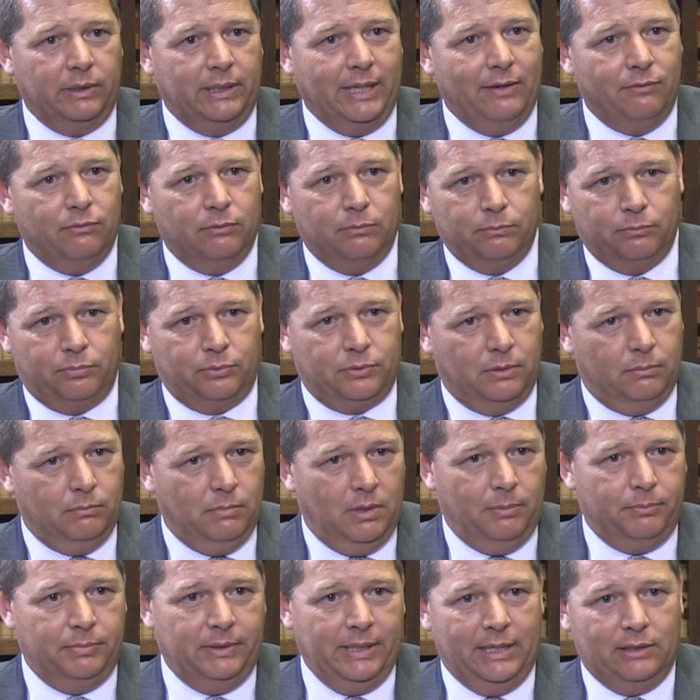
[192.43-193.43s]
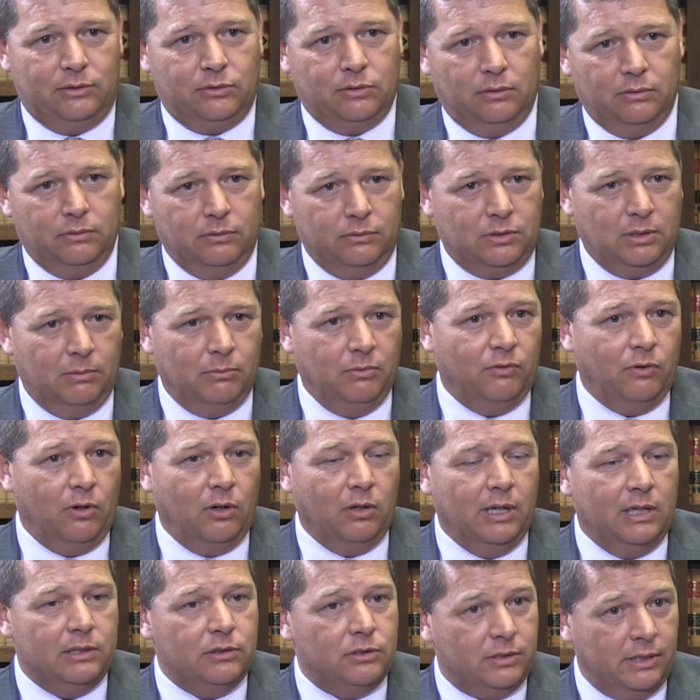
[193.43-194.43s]
We gave them some updates on some of
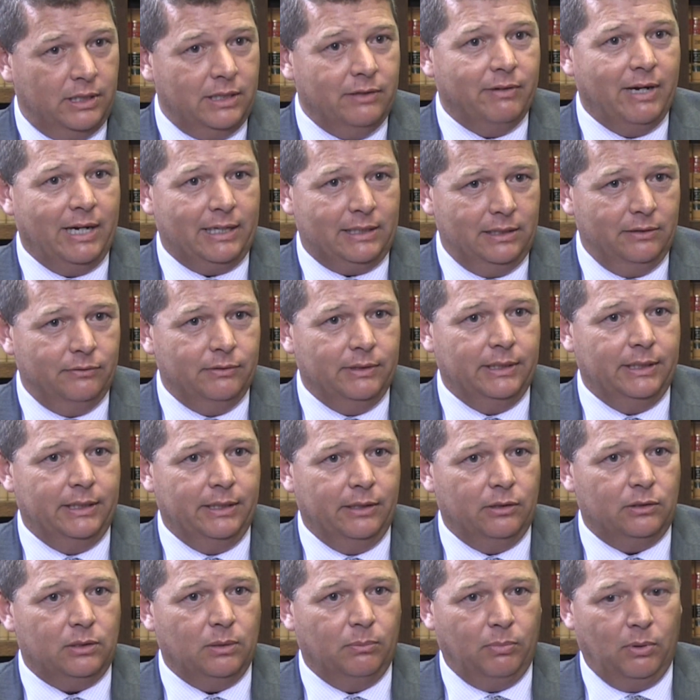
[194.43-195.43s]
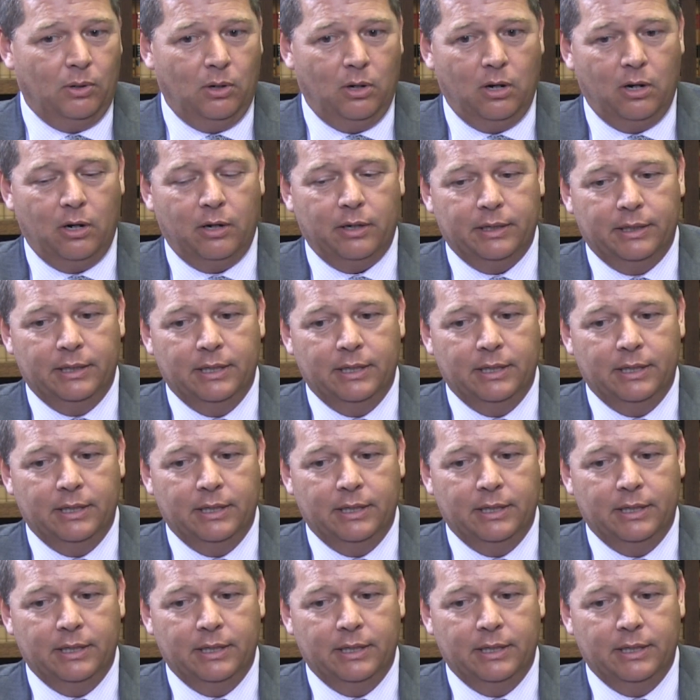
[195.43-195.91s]
our legislative activity here at the bar,